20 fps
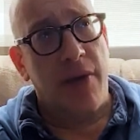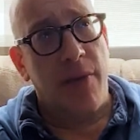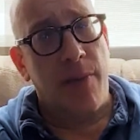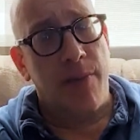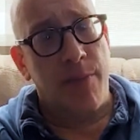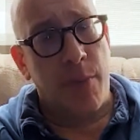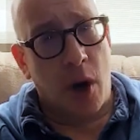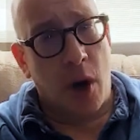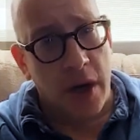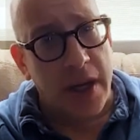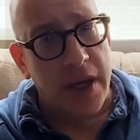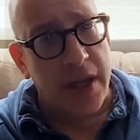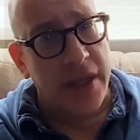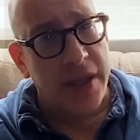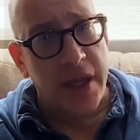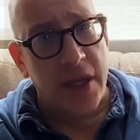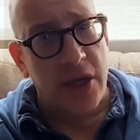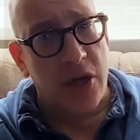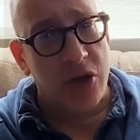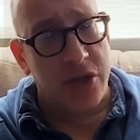market
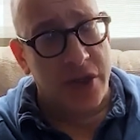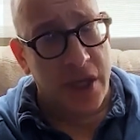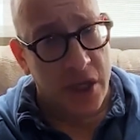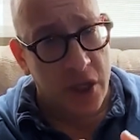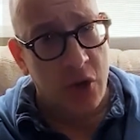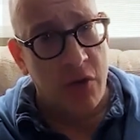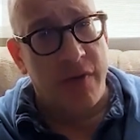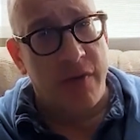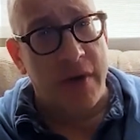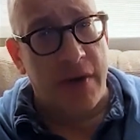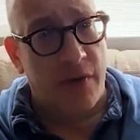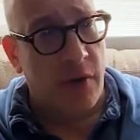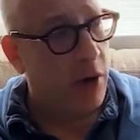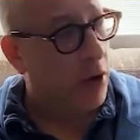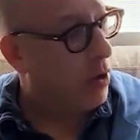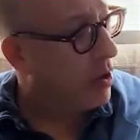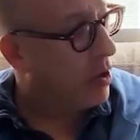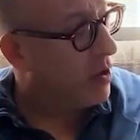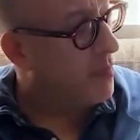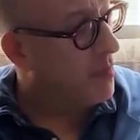thinkers that you've never
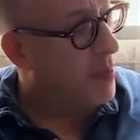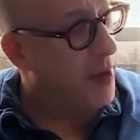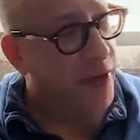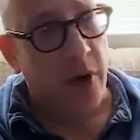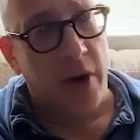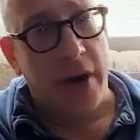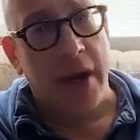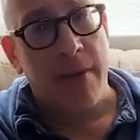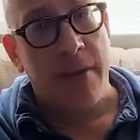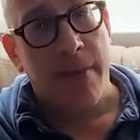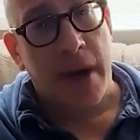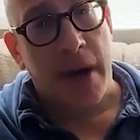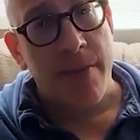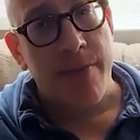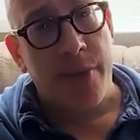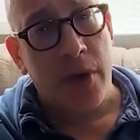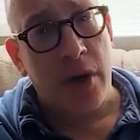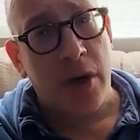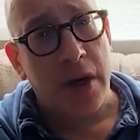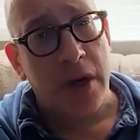heard of, but they're in my
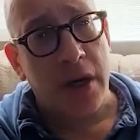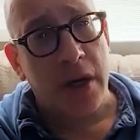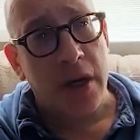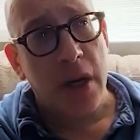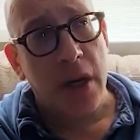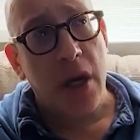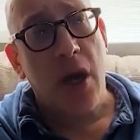book,